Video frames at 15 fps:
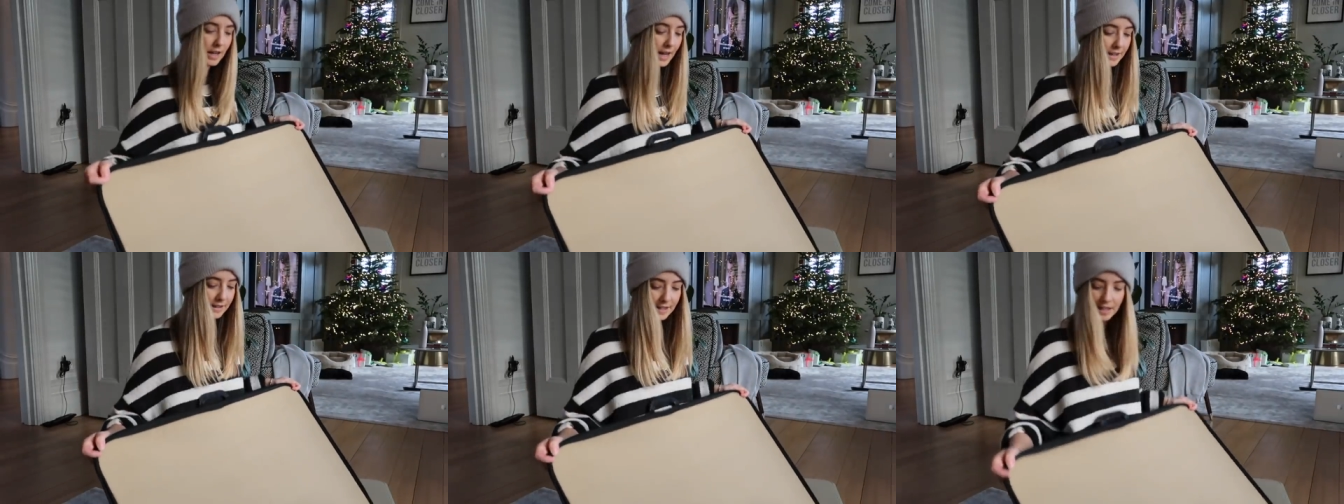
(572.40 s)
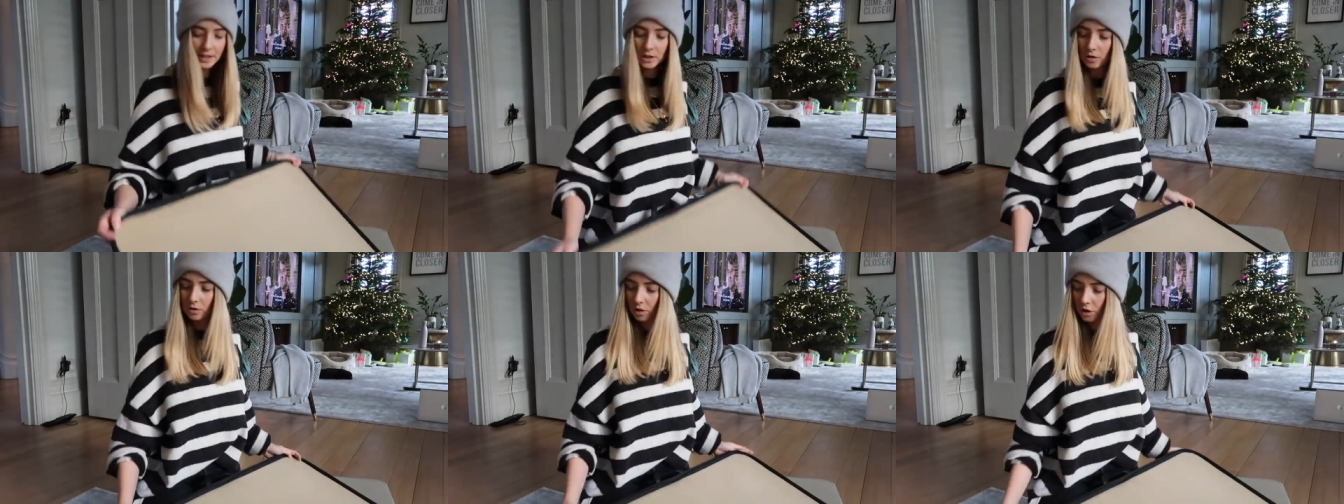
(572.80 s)
and
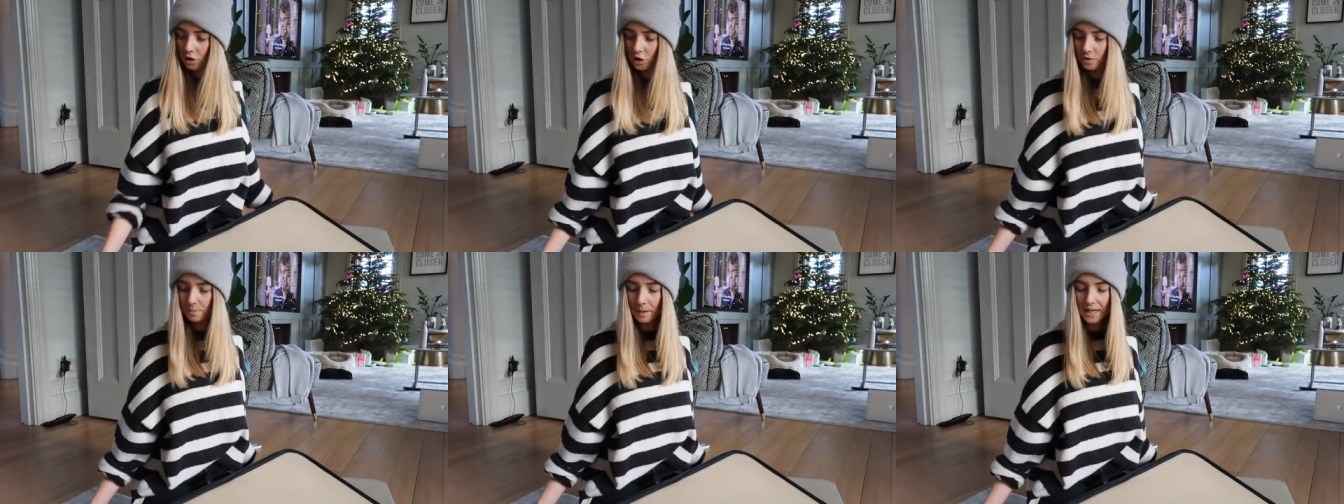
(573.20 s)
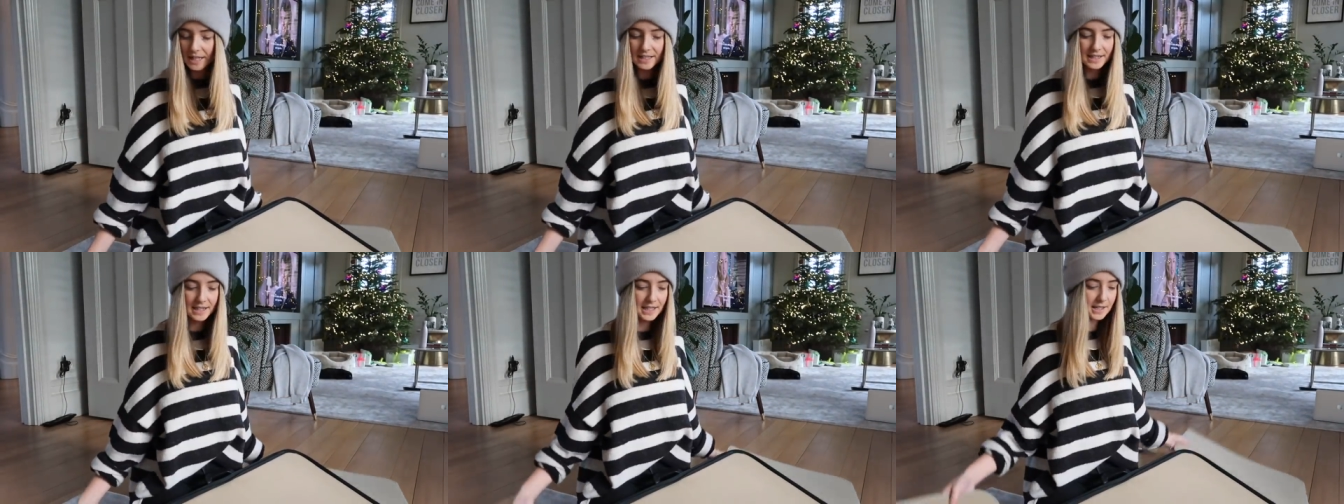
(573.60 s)
then you can just
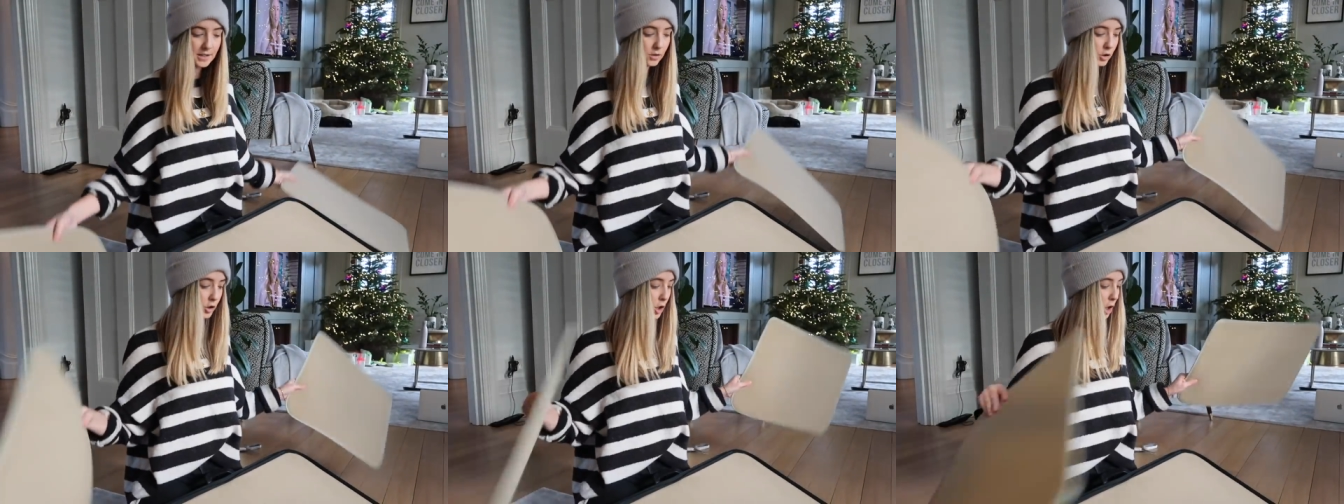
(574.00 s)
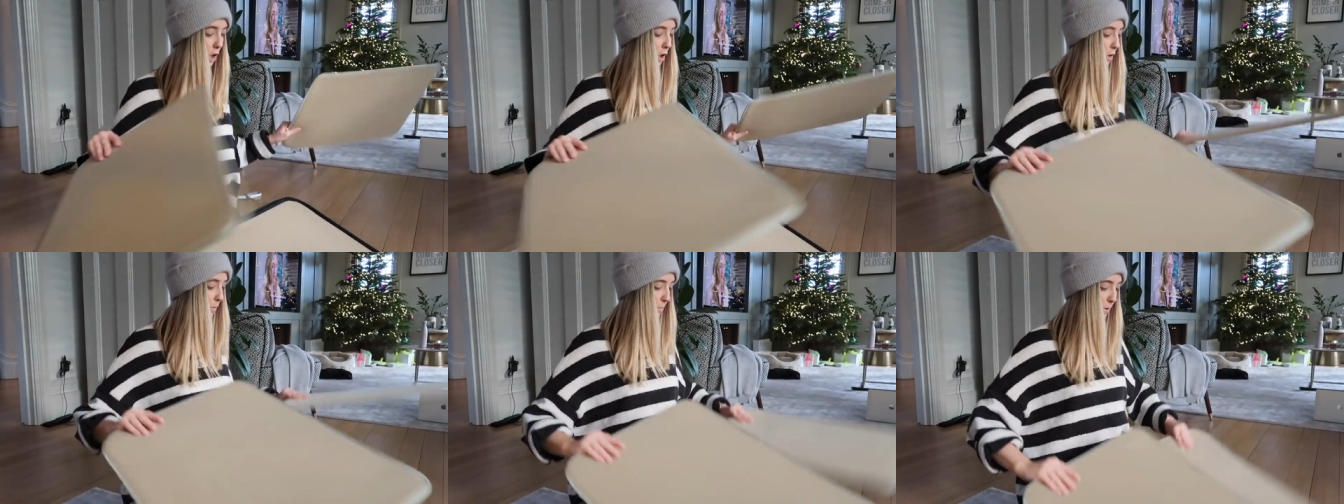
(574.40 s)
place these on
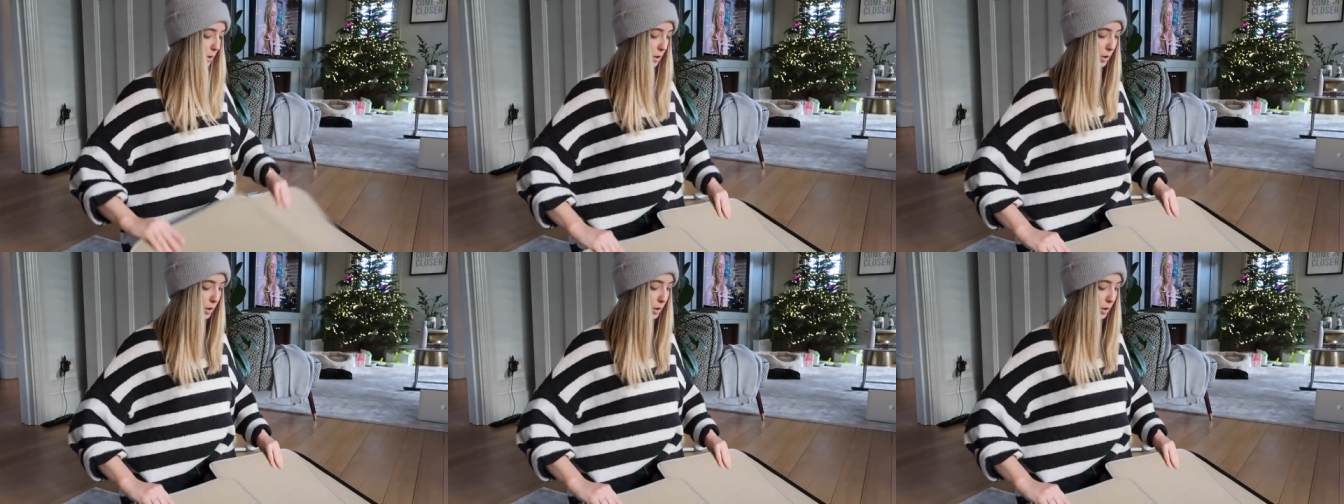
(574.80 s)
top